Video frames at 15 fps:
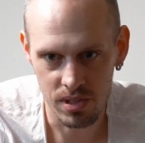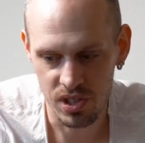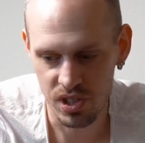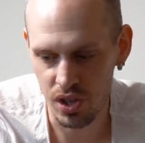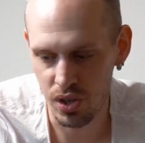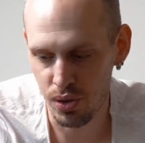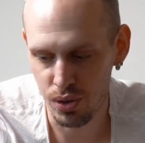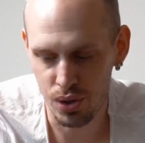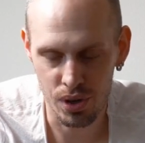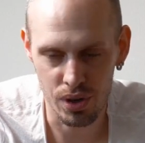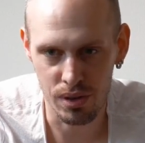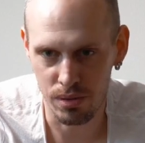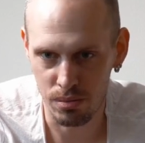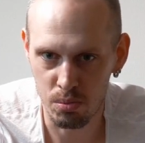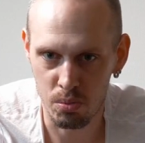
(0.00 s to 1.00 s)
So
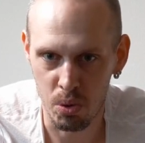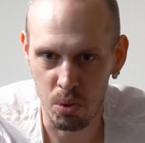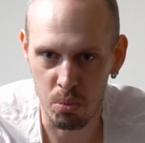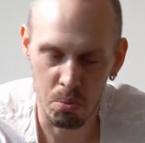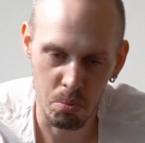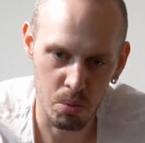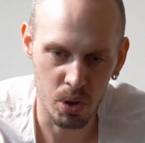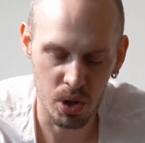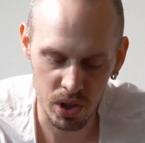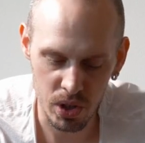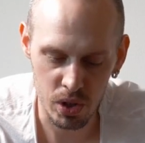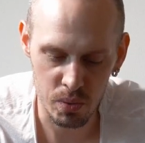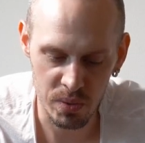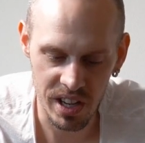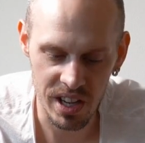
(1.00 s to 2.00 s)
you're on a
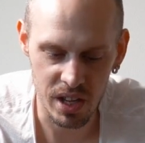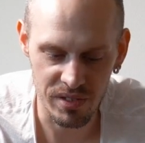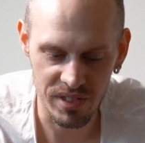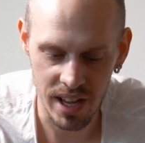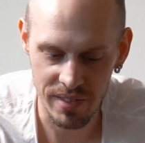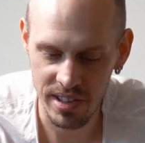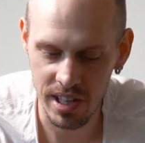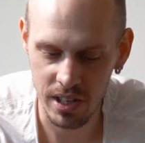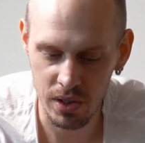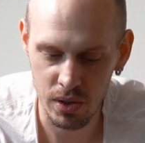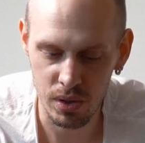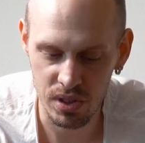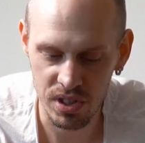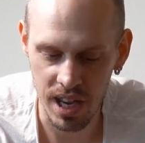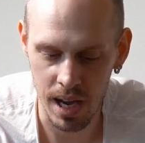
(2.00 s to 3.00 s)
good way of having a
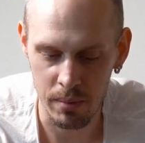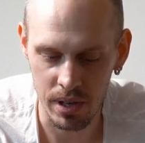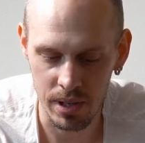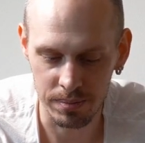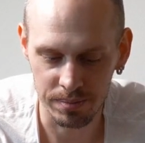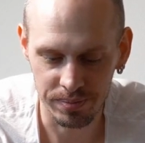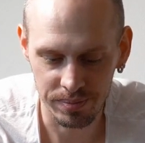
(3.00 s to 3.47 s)
good camera.